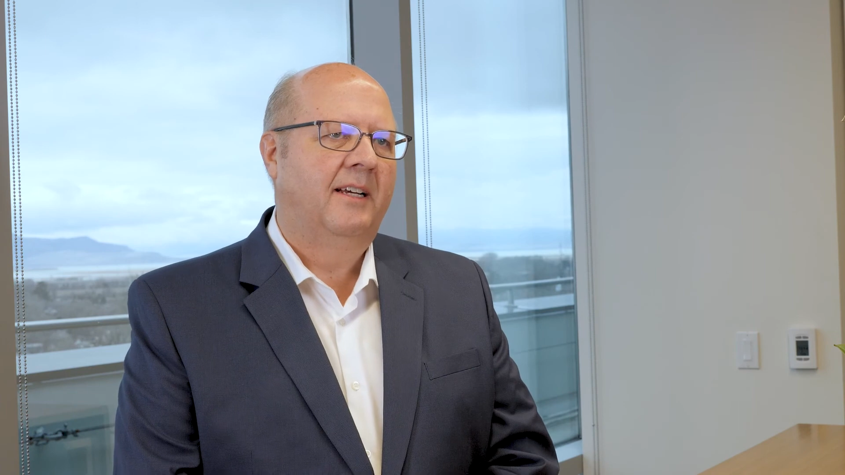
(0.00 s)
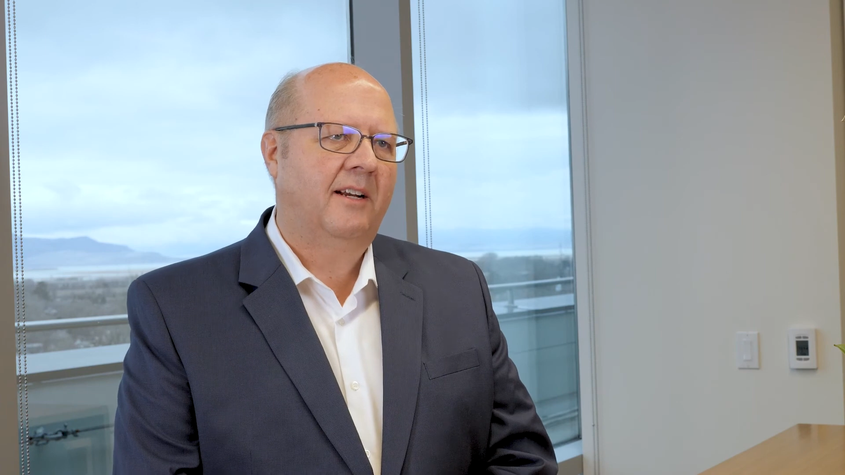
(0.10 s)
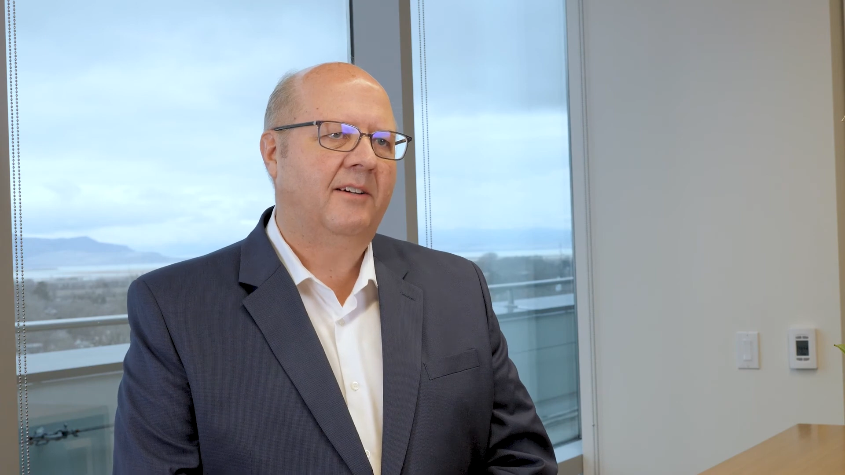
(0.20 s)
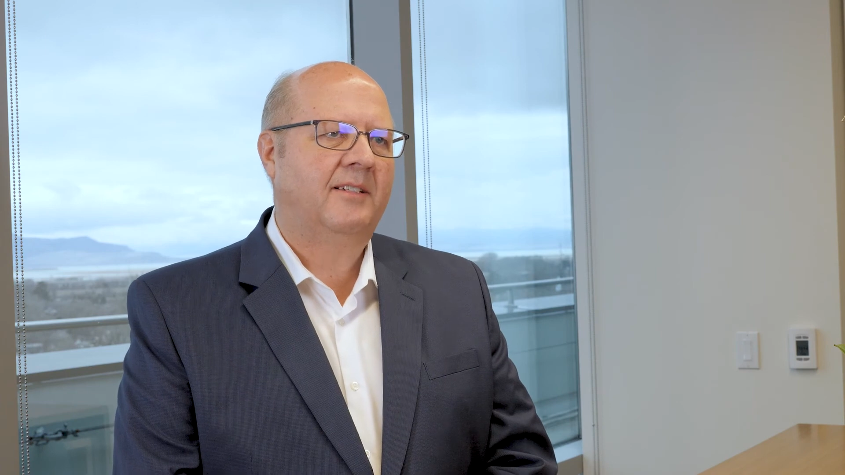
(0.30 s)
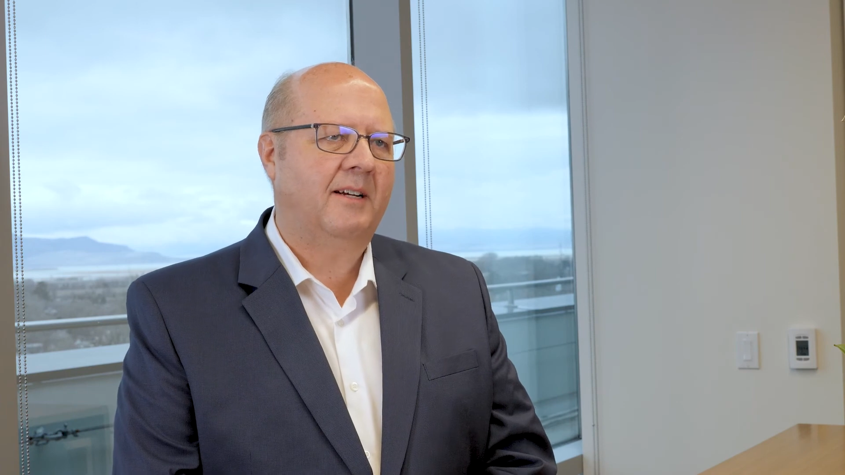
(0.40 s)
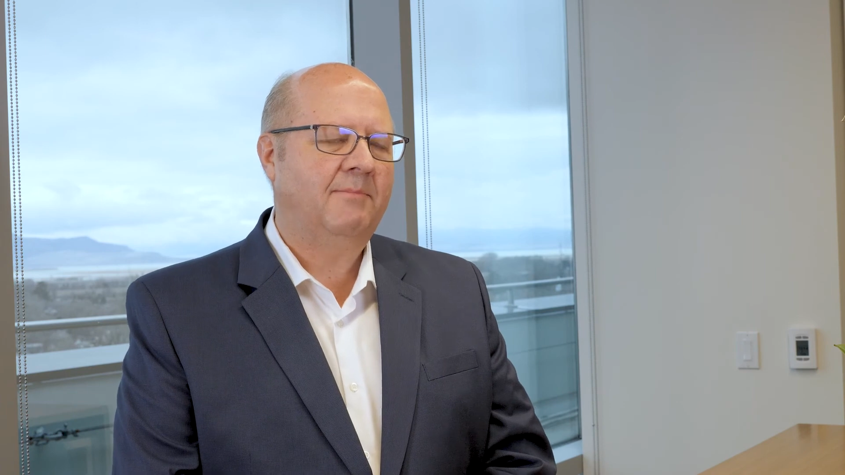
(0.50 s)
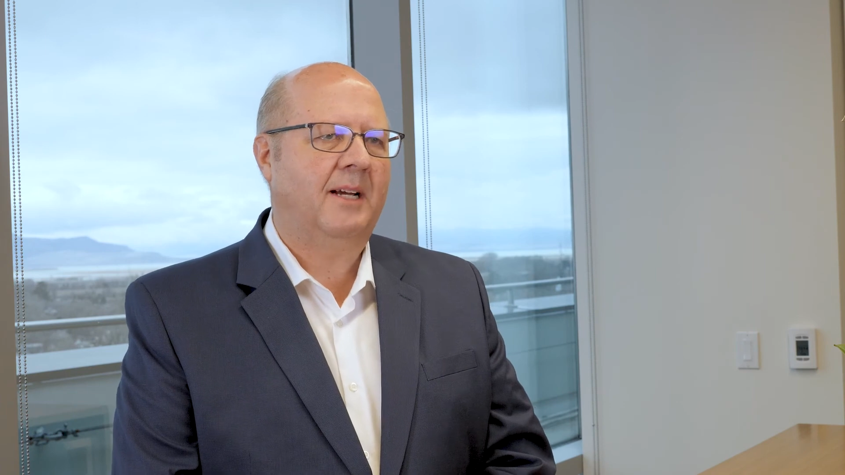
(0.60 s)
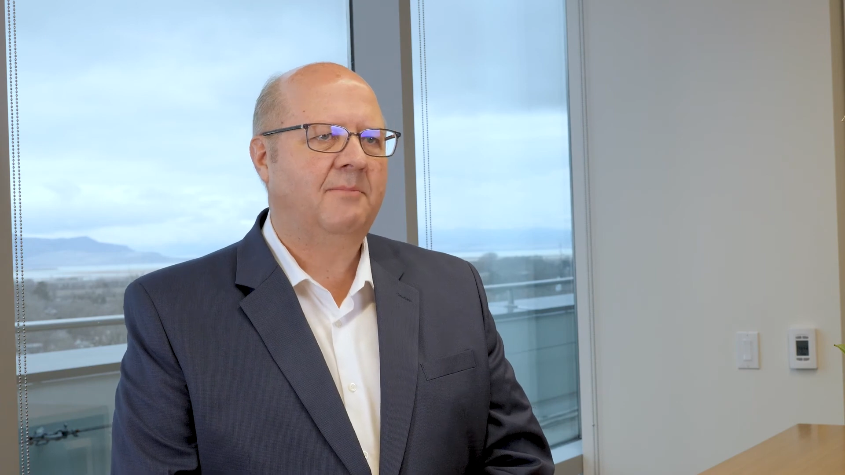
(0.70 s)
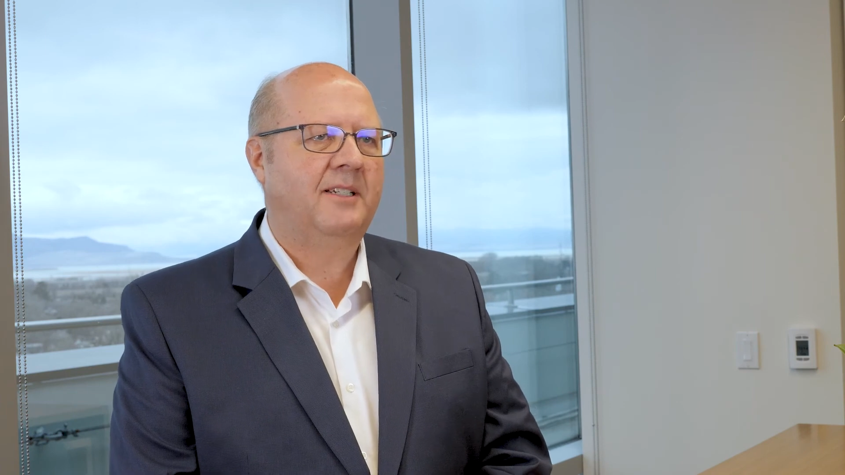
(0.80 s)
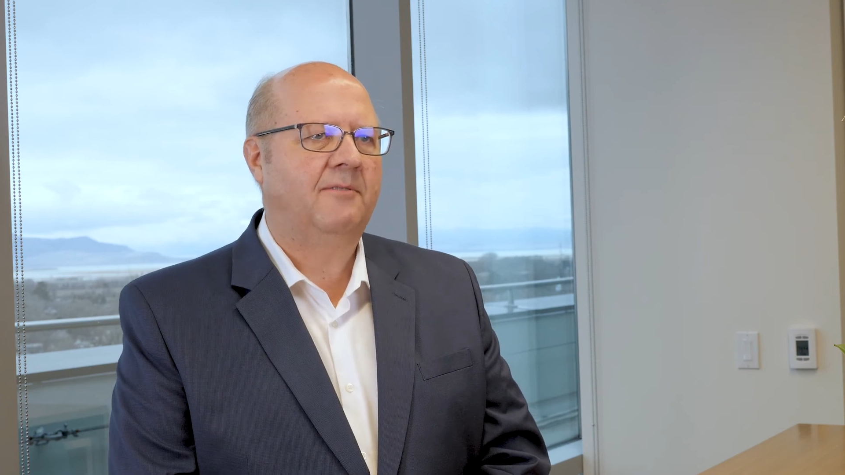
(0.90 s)
that are
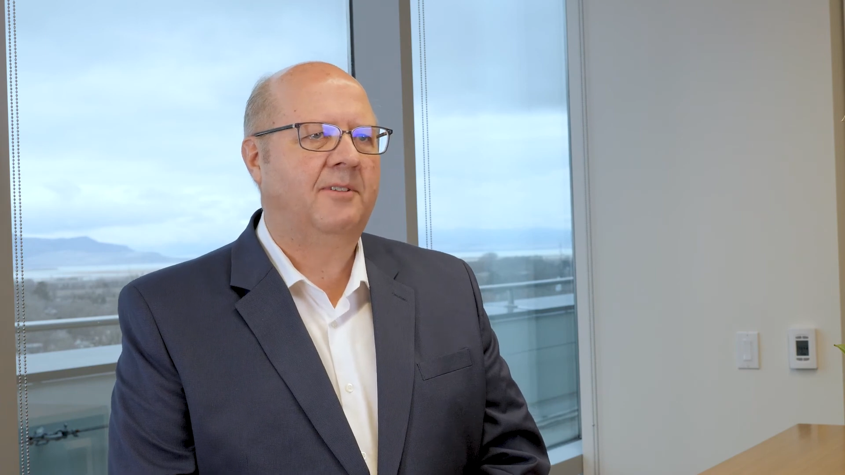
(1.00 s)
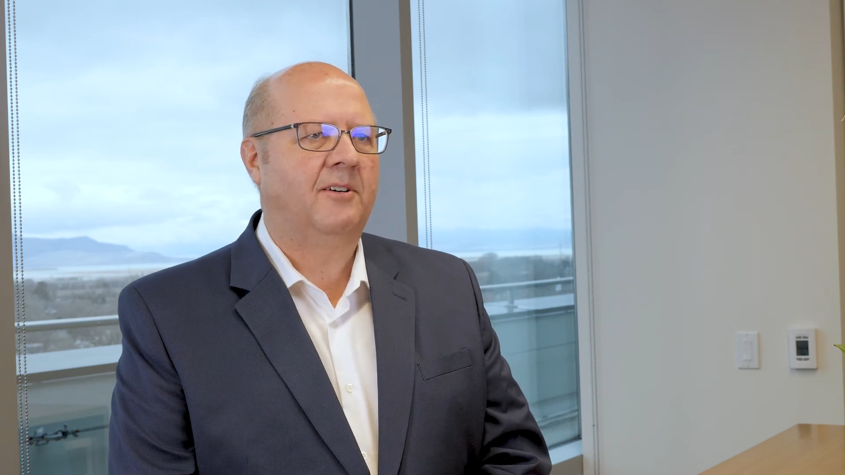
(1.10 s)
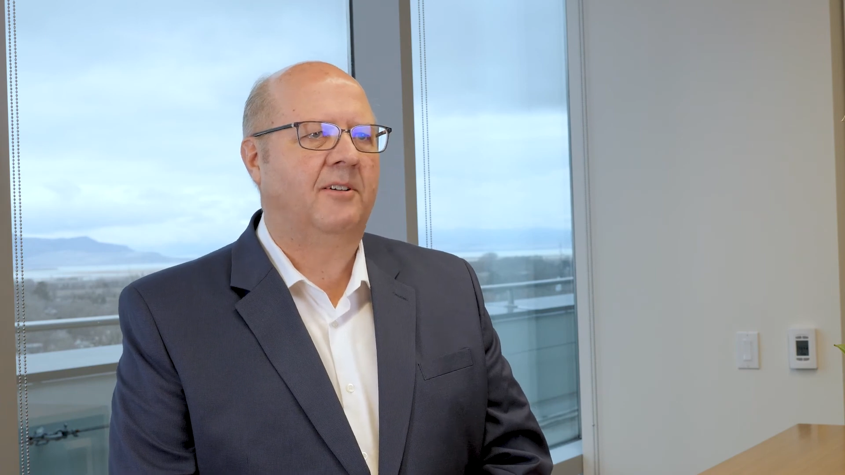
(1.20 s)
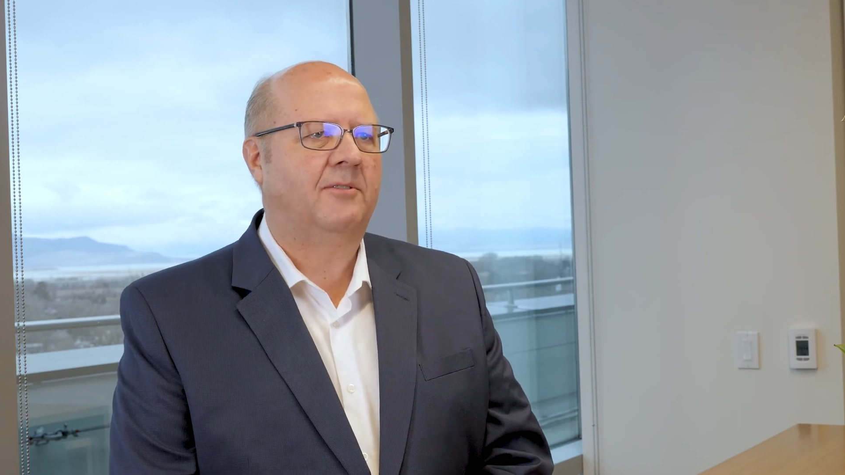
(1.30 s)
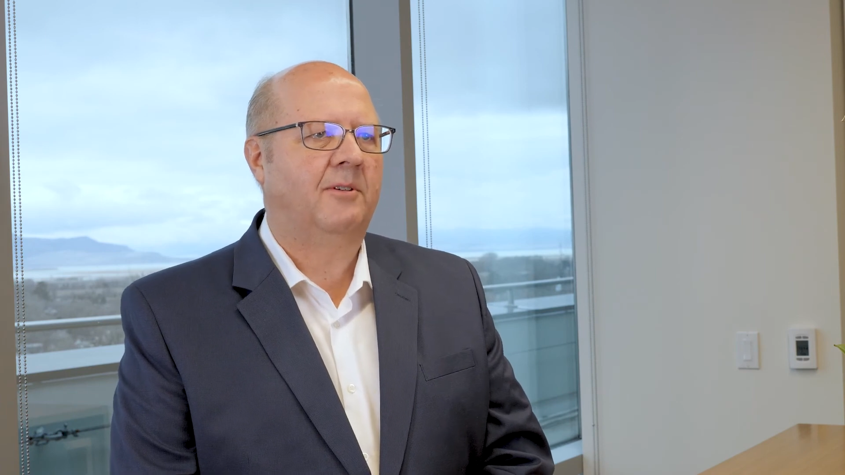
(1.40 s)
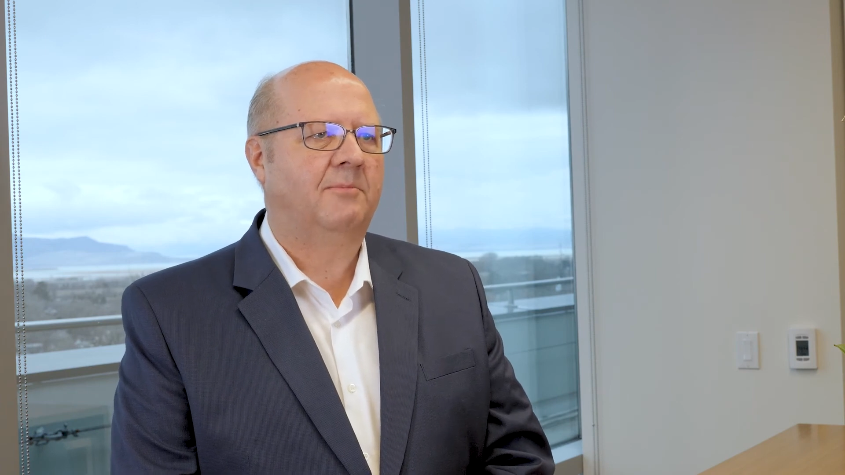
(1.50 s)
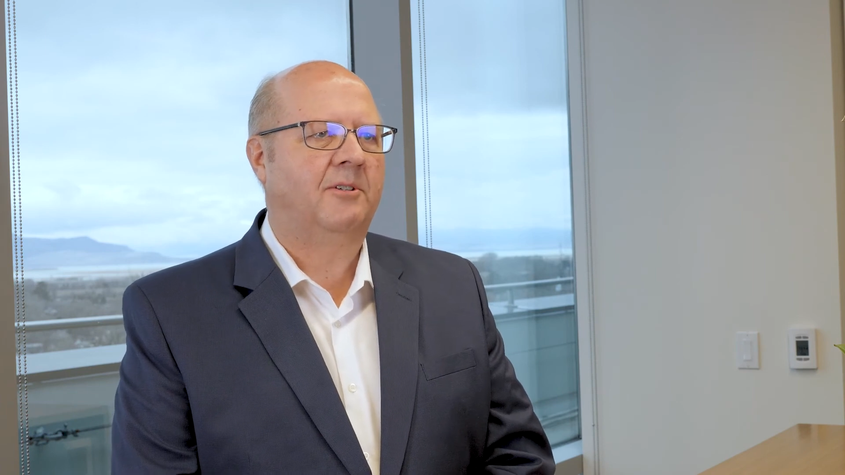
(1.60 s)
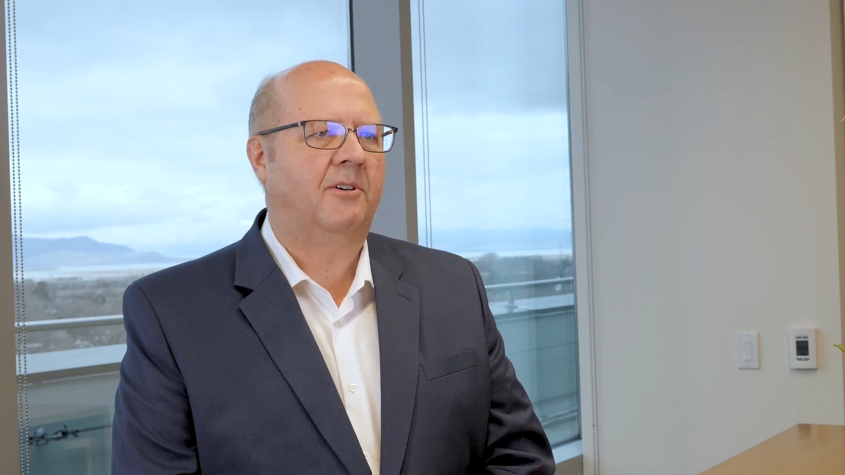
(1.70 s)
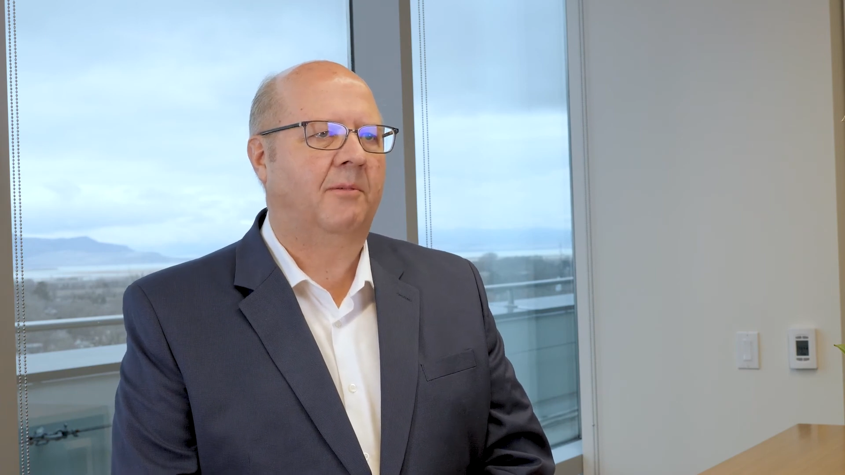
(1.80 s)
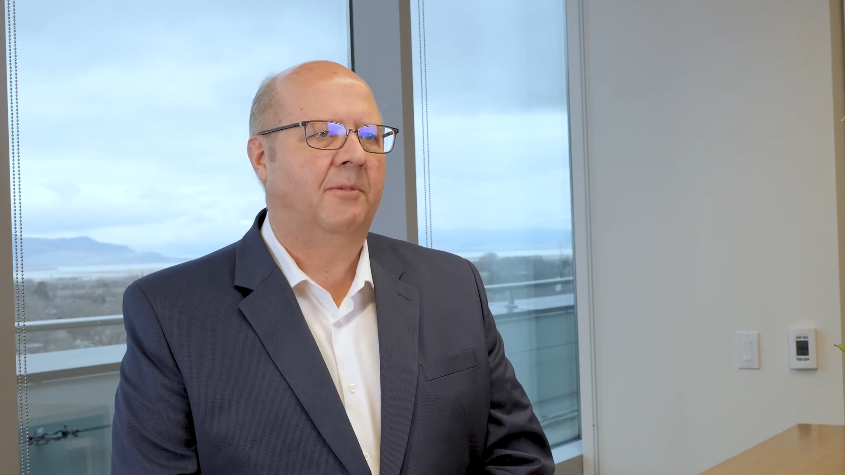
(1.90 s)
sometimes difficult to
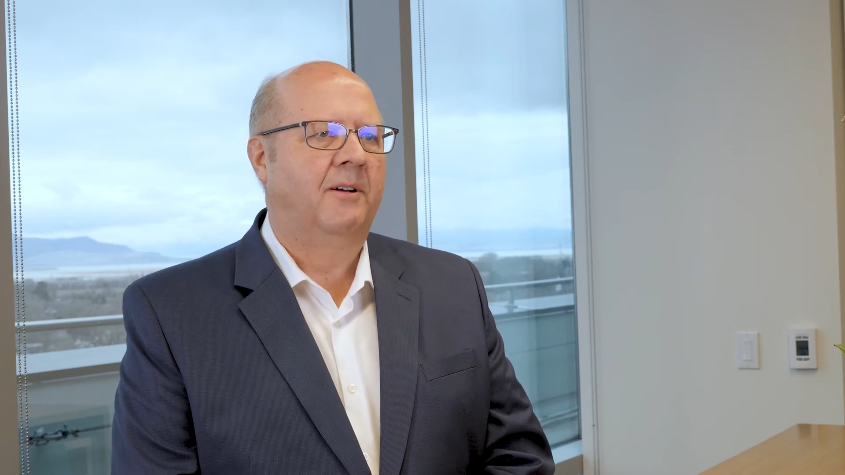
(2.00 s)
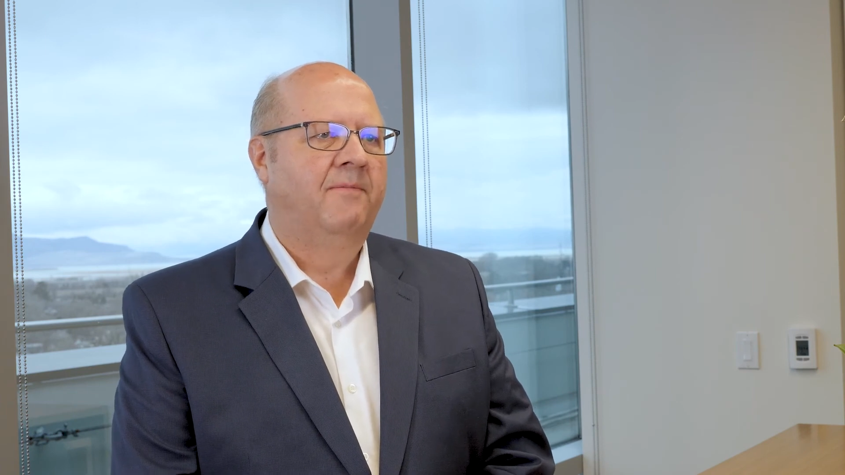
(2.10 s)
absorb.